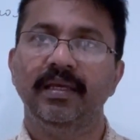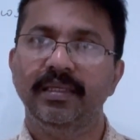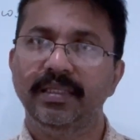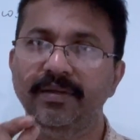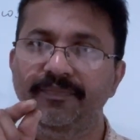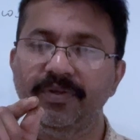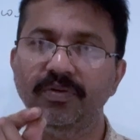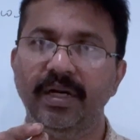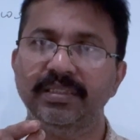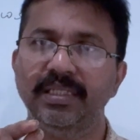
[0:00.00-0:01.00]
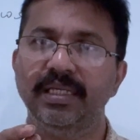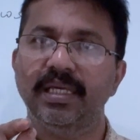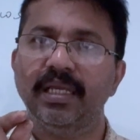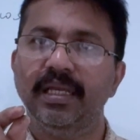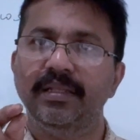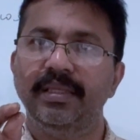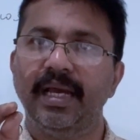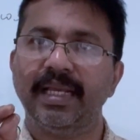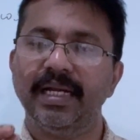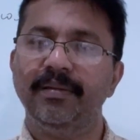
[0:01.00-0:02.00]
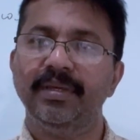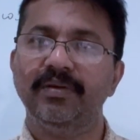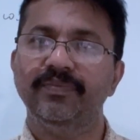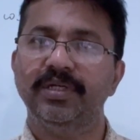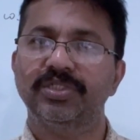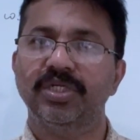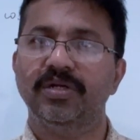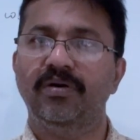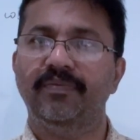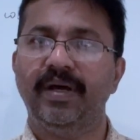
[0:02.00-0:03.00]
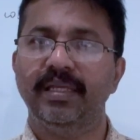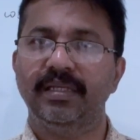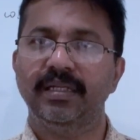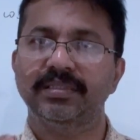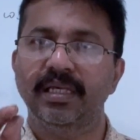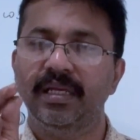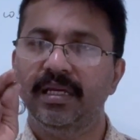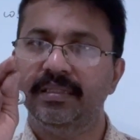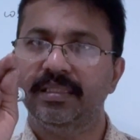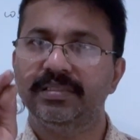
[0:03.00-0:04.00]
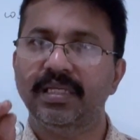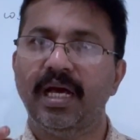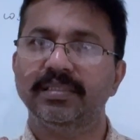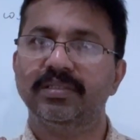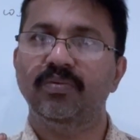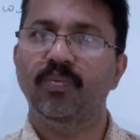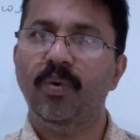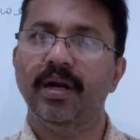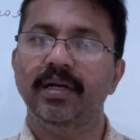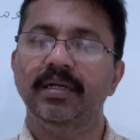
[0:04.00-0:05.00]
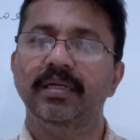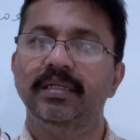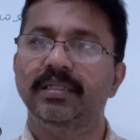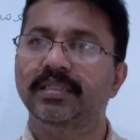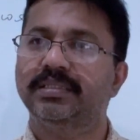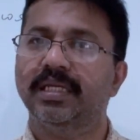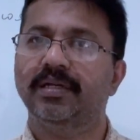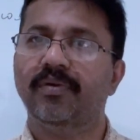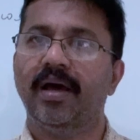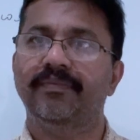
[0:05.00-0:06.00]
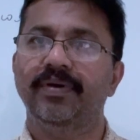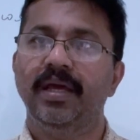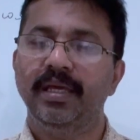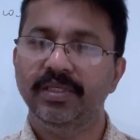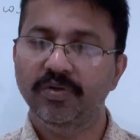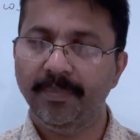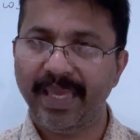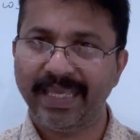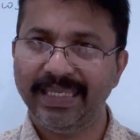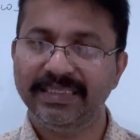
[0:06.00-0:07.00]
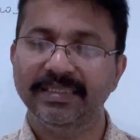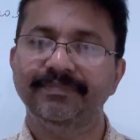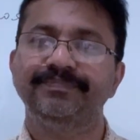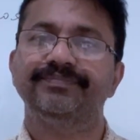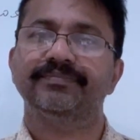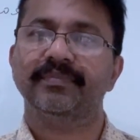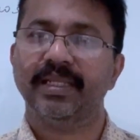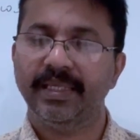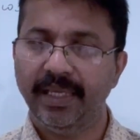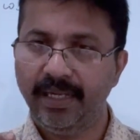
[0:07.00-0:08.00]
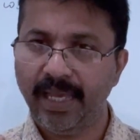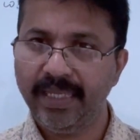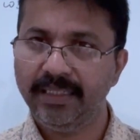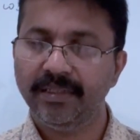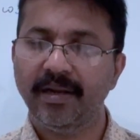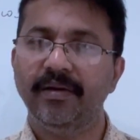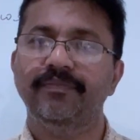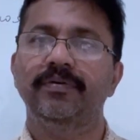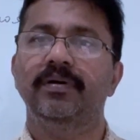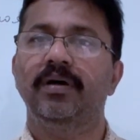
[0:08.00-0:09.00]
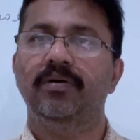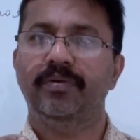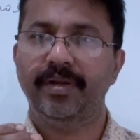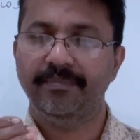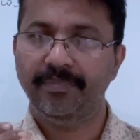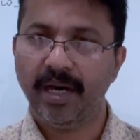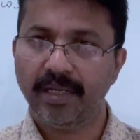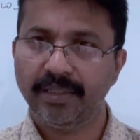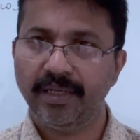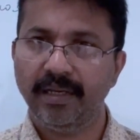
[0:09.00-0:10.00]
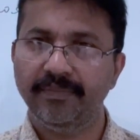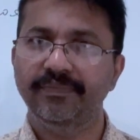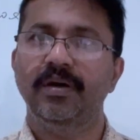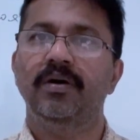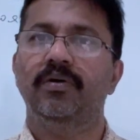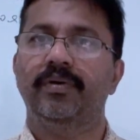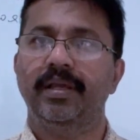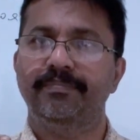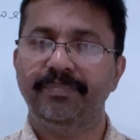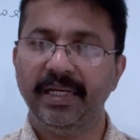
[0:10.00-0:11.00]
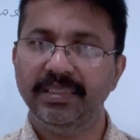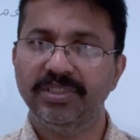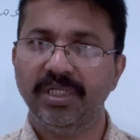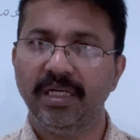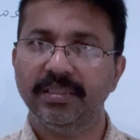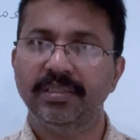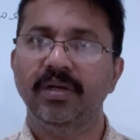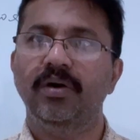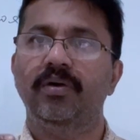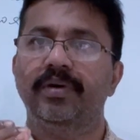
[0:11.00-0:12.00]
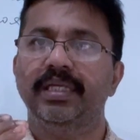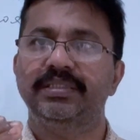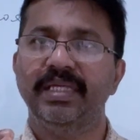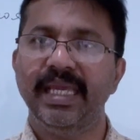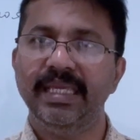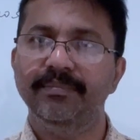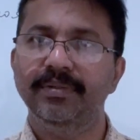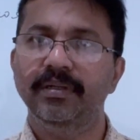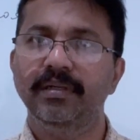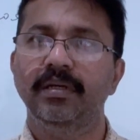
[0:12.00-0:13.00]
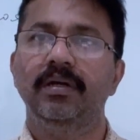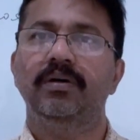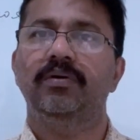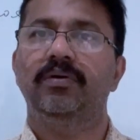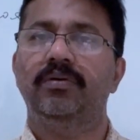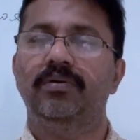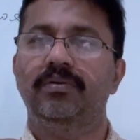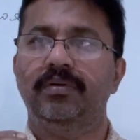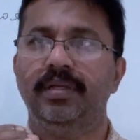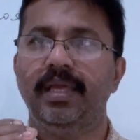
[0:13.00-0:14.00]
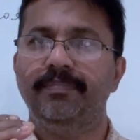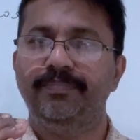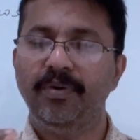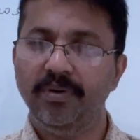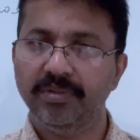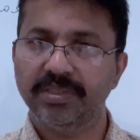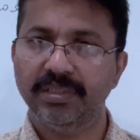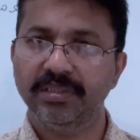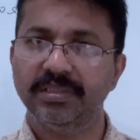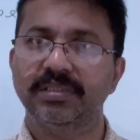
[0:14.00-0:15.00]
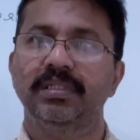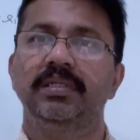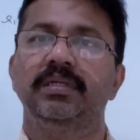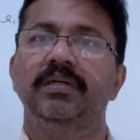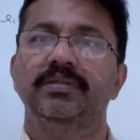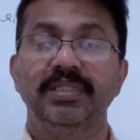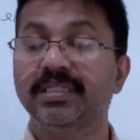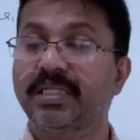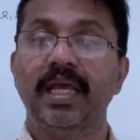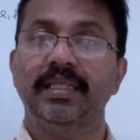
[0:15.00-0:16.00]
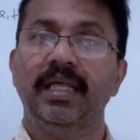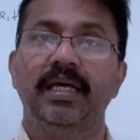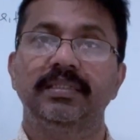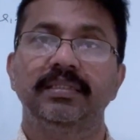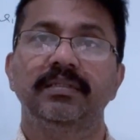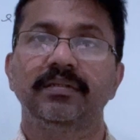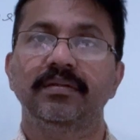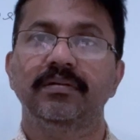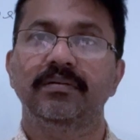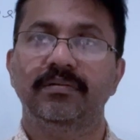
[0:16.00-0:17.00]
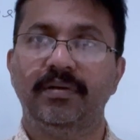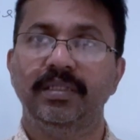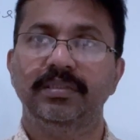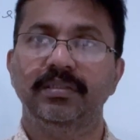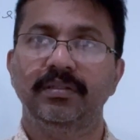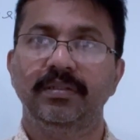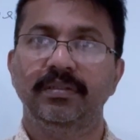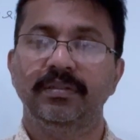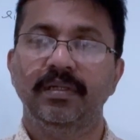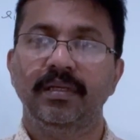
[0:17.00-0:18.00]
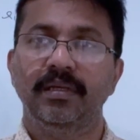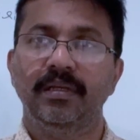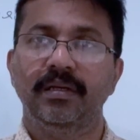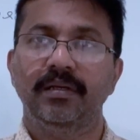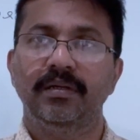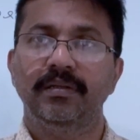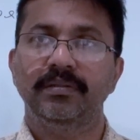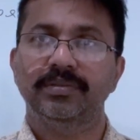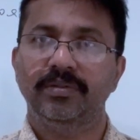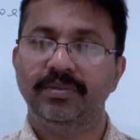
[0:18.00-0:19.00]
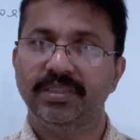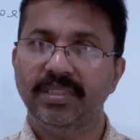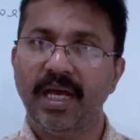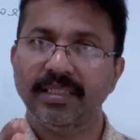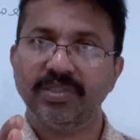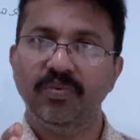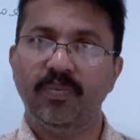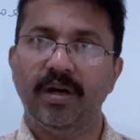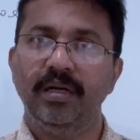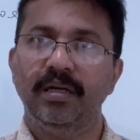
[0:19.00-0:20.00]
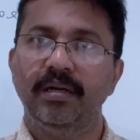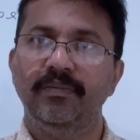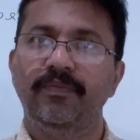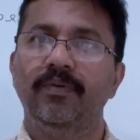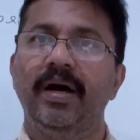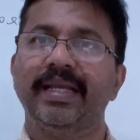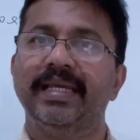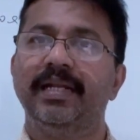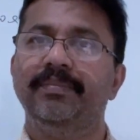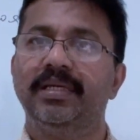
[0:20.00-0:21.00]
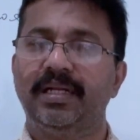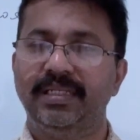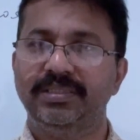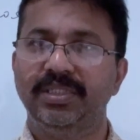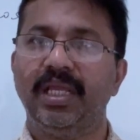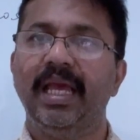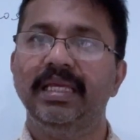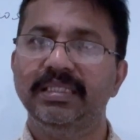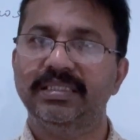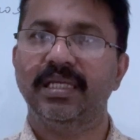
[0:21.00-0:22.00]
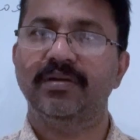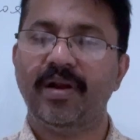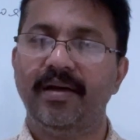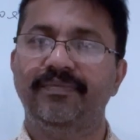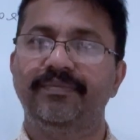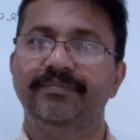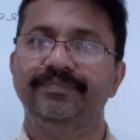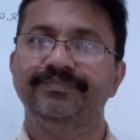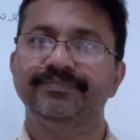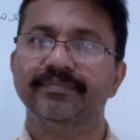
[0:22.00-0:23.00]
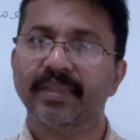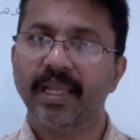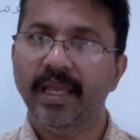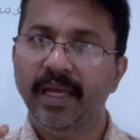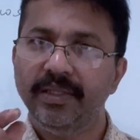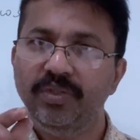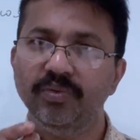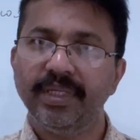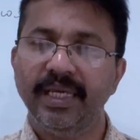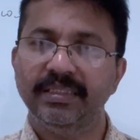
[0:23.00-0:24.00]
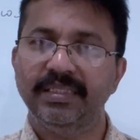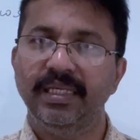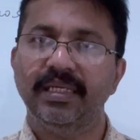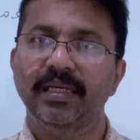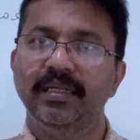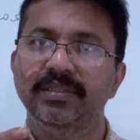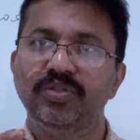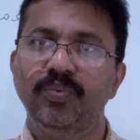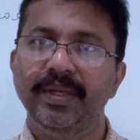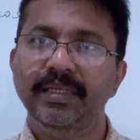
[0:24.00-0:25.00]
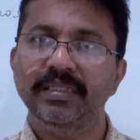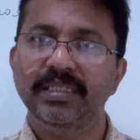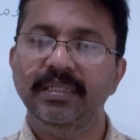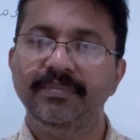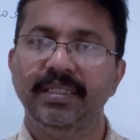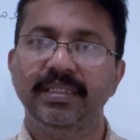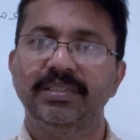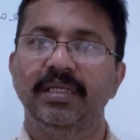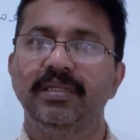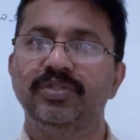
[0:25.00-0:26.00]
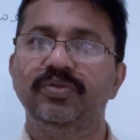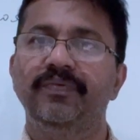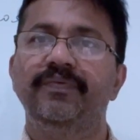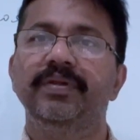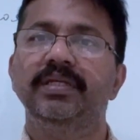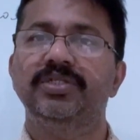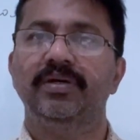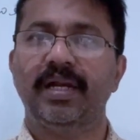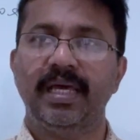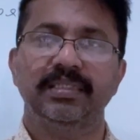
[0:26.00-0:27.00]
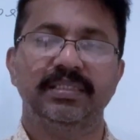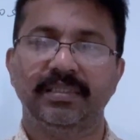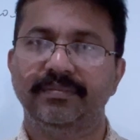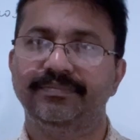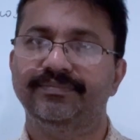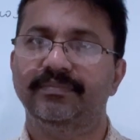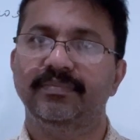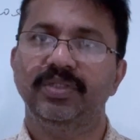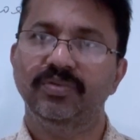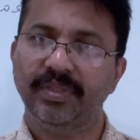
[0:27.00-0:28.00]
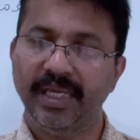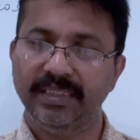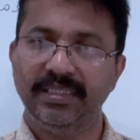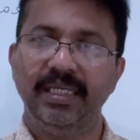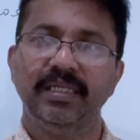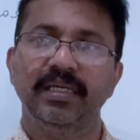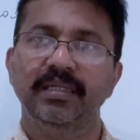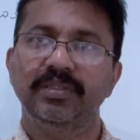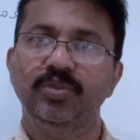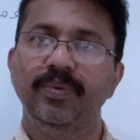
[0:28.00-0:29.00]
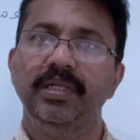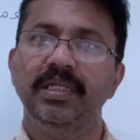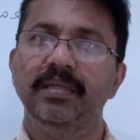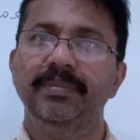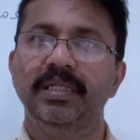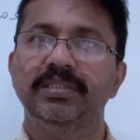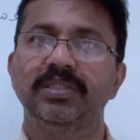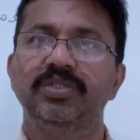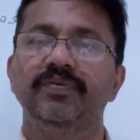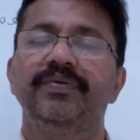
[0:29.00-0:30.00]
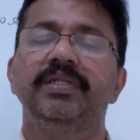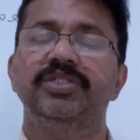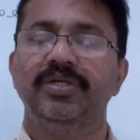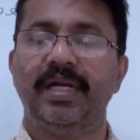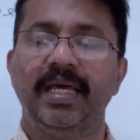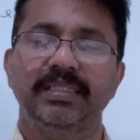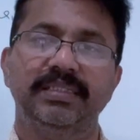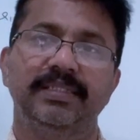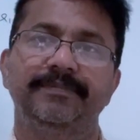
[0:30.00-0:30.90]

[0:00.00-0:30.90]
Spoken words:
If you are taking the academic version of IELTS, the task 1 is a graph. You may get a line graph or a bar graph or a pie chart or a table or a process or things like that. All right. So the task 1 for academic writing is a graph. You can take 20 minutes to finish your answer. You can take 20 minutes to finish your answer.